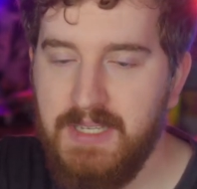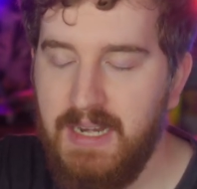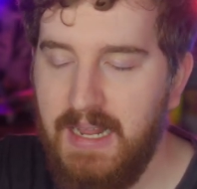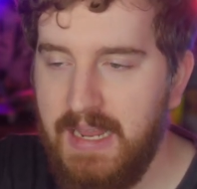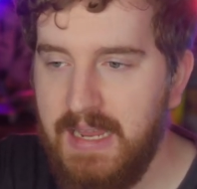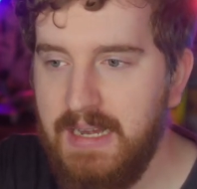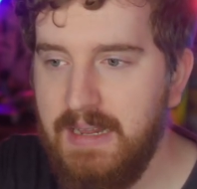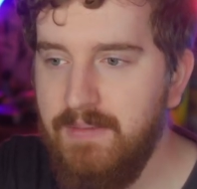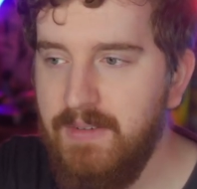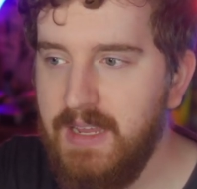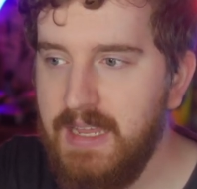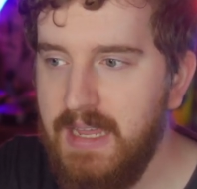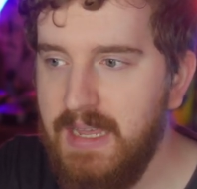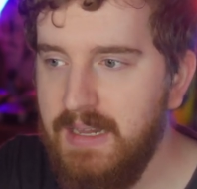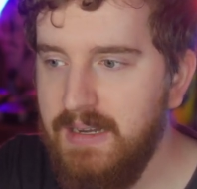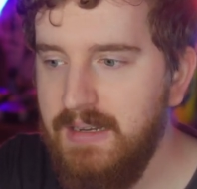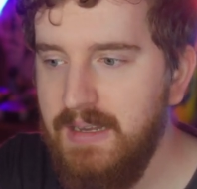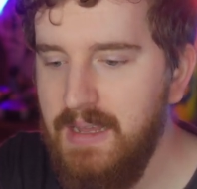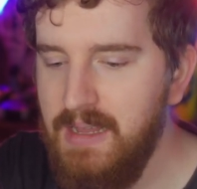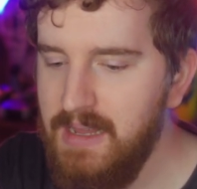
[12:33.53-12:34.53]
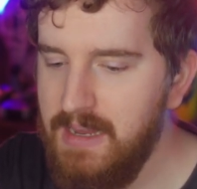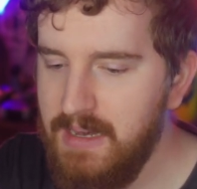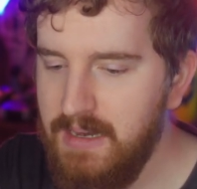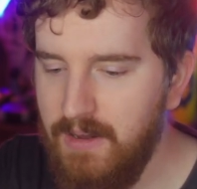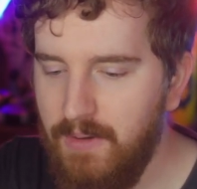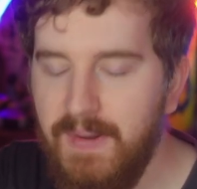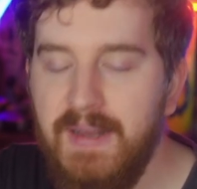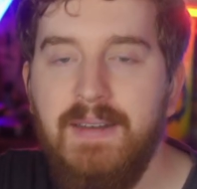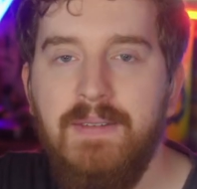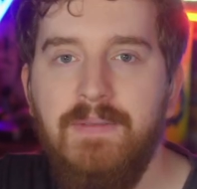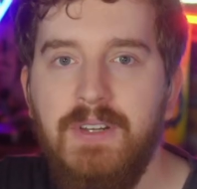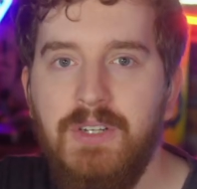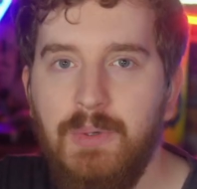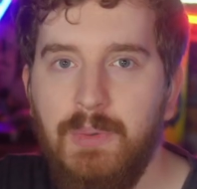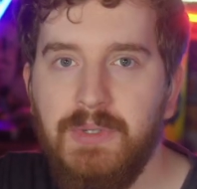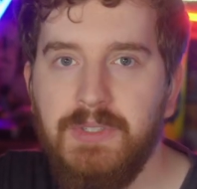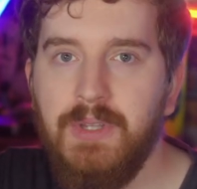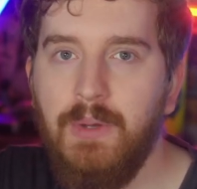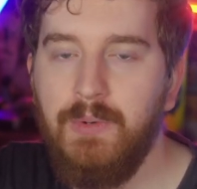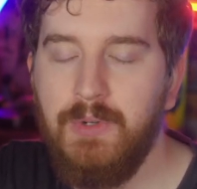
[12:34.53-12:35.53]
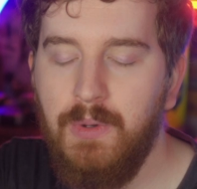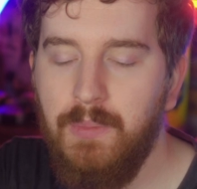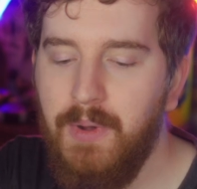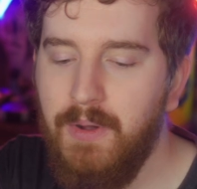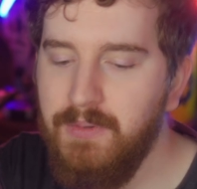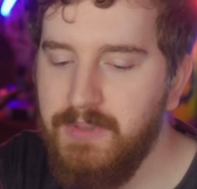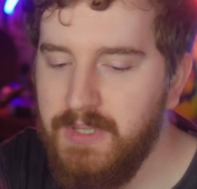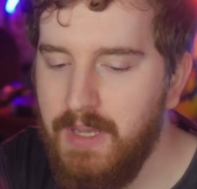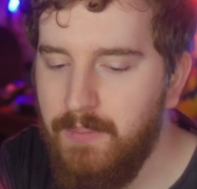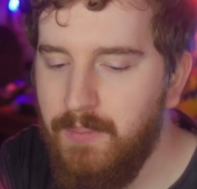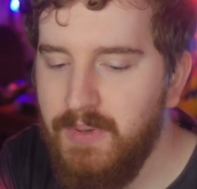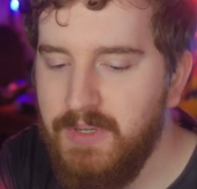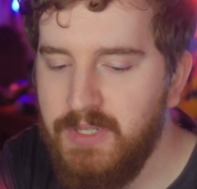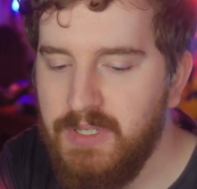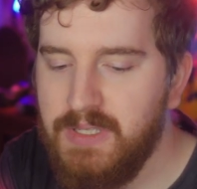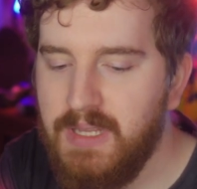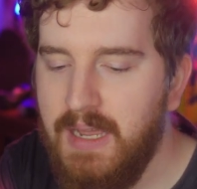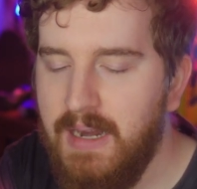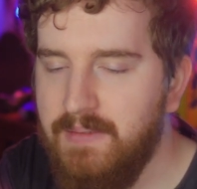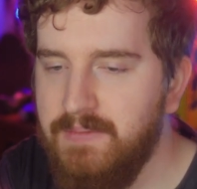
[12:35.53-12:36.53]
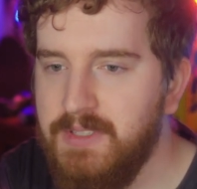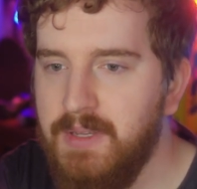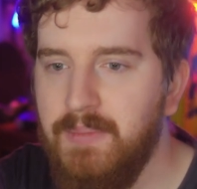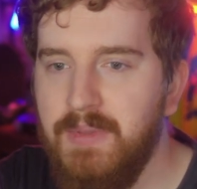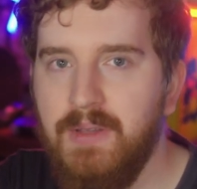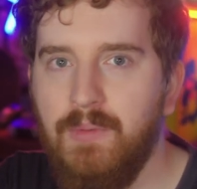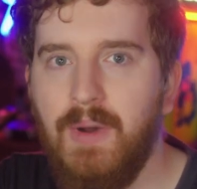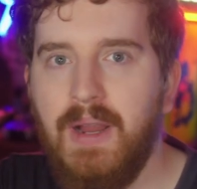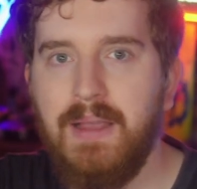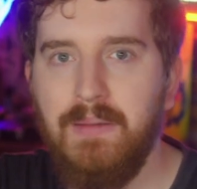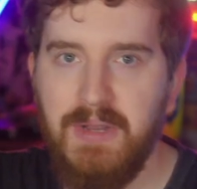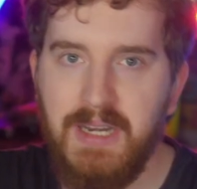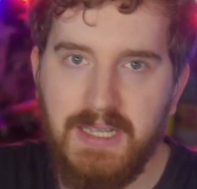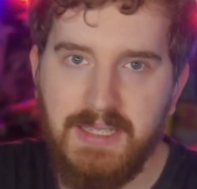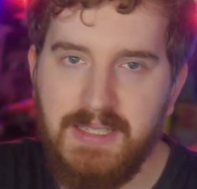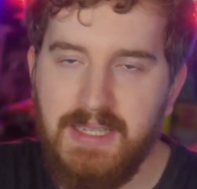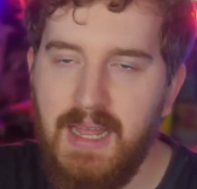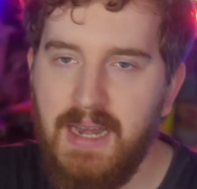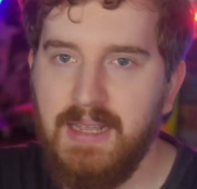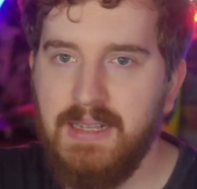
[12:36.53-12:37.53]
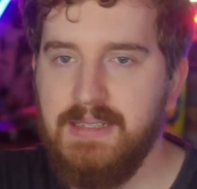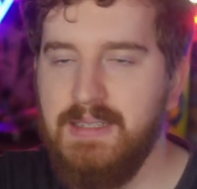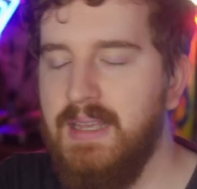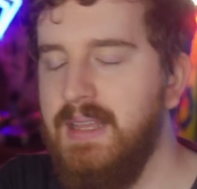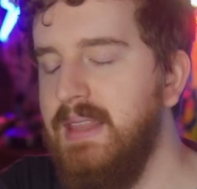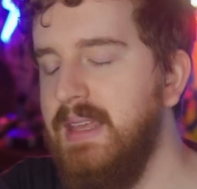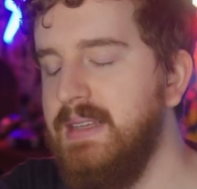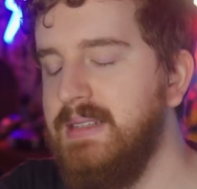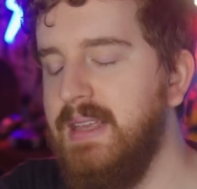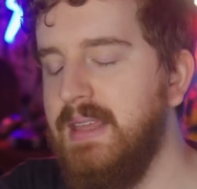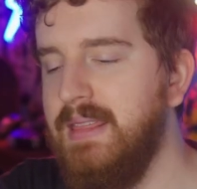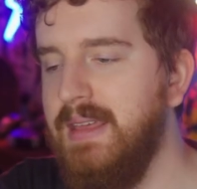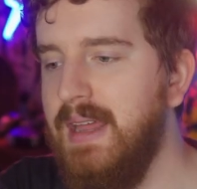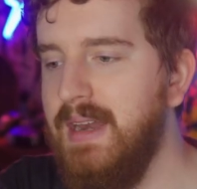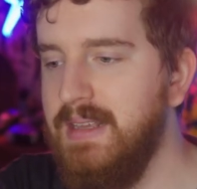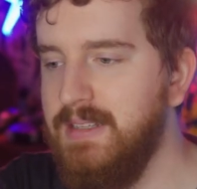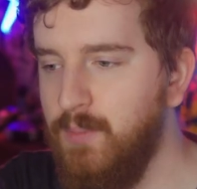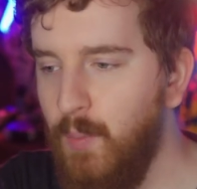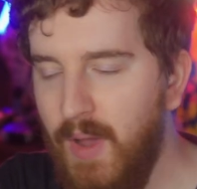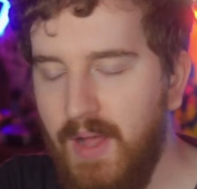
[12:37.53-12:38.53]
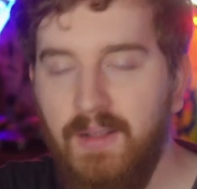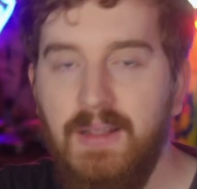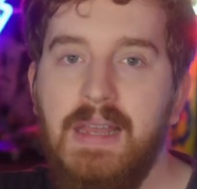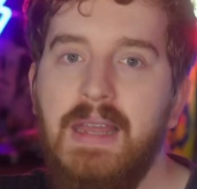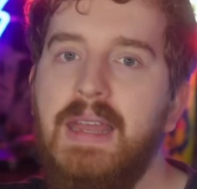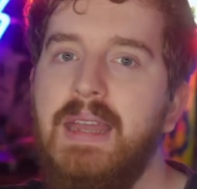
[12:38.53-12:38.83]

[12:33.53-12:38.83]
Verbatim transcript: And I can even get you know, individual social posts up, which is kind of some of the recommended settings and things like that as well.